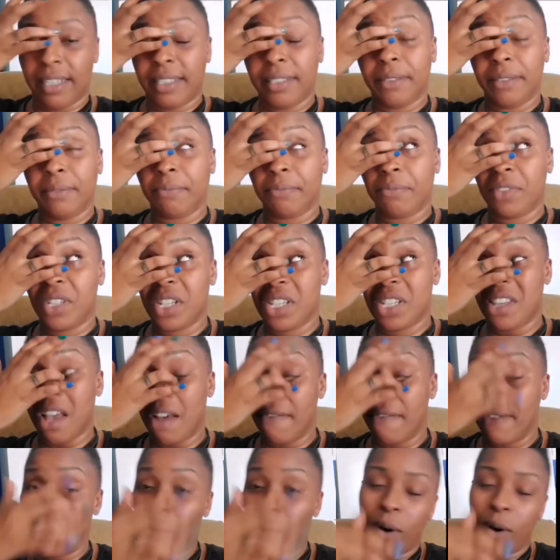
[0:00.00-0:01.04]
just of
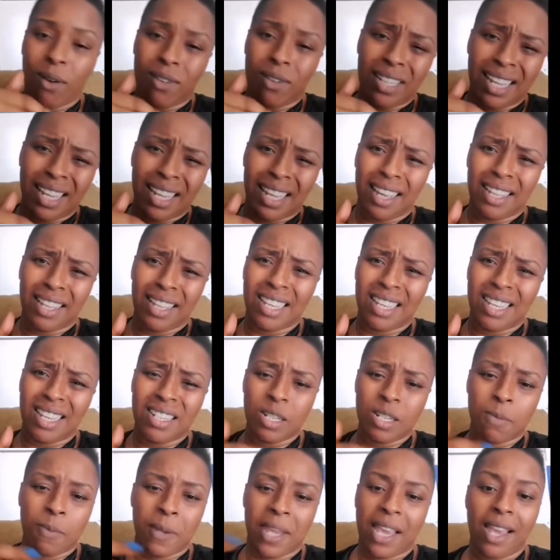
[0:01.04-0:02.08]
it all. It just
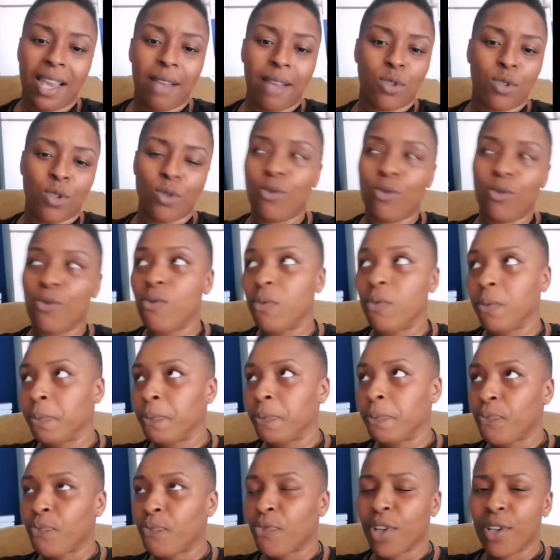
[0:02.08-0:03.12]
became too
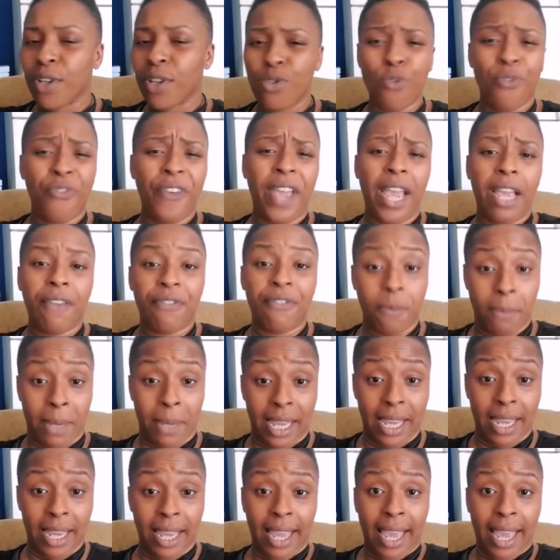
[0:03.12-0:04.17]
fake for me,
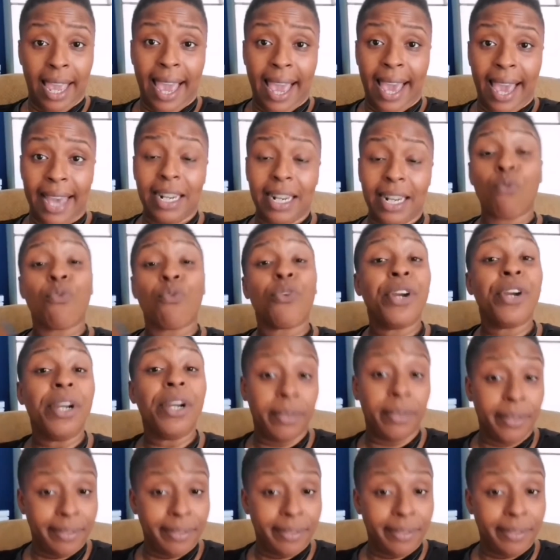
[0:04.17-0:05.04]
and I'm real.